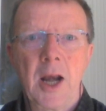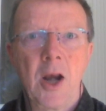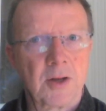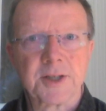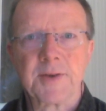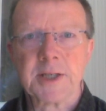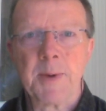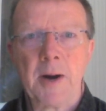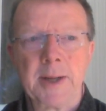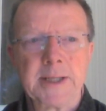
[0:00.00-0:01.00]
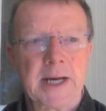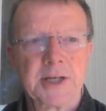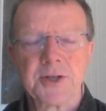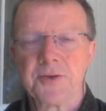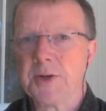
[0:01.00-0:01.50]
lots of
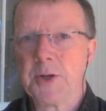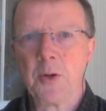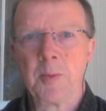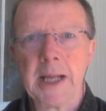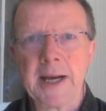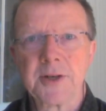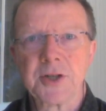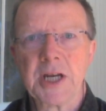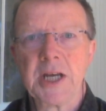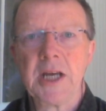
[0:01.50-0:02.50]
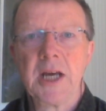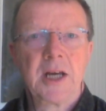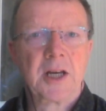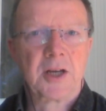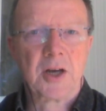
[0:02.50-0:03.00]
experimentation, renewable energy,
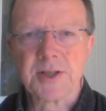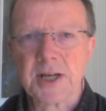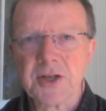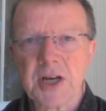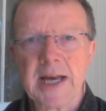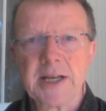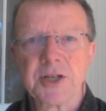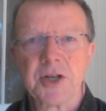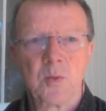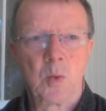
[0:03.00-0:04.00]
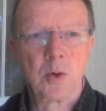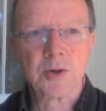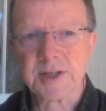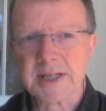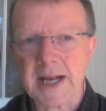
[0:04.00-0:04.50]
girls' education,
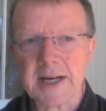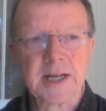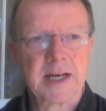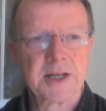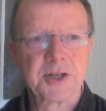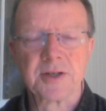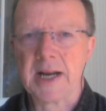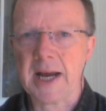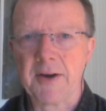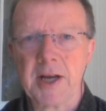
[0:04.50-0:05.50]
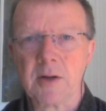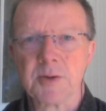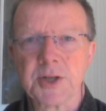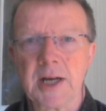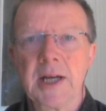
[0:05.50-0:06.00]
water and sanitation,
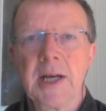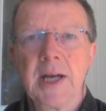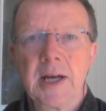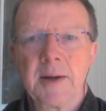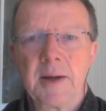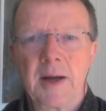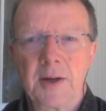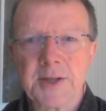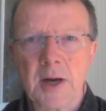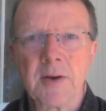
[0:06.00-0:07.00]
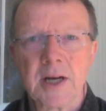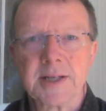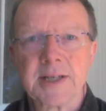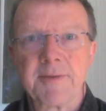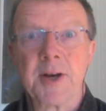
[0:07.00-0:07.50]
agriculture. Donors
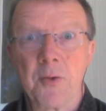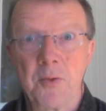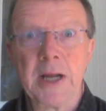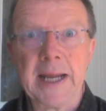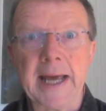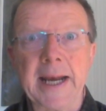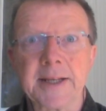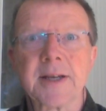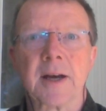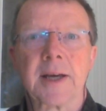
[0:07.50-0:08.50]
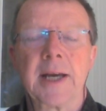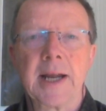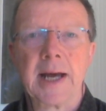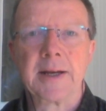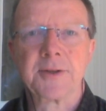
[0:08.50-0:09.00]
like DFID are really getting stuck in
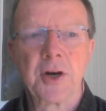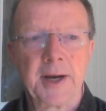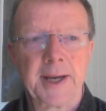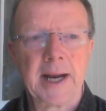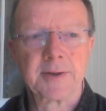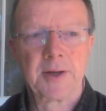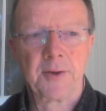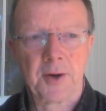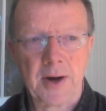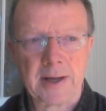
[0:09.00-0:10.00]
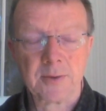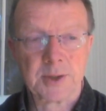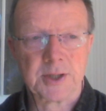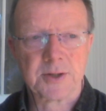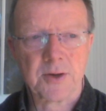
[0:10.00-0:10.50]
and trying it out on the ground,
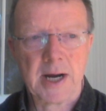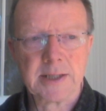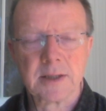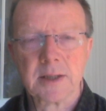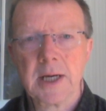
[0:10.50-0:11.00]
which is great.